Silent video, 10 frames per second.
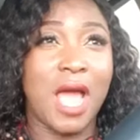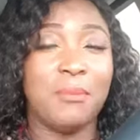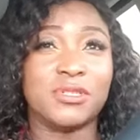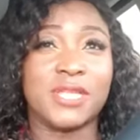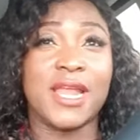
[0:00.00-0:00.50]

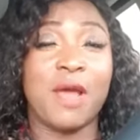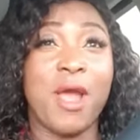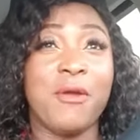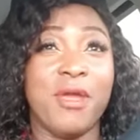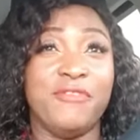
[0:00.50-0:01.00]
Abutre, and I
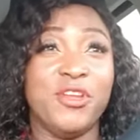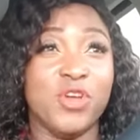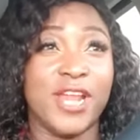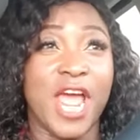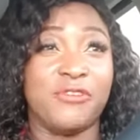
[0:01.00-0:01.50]
want a
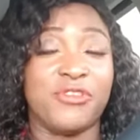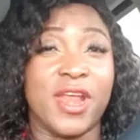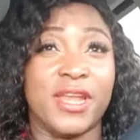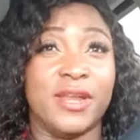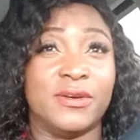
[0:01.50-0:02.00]
video near
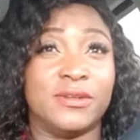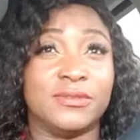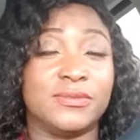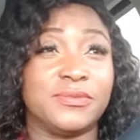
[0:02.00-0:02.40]
trending.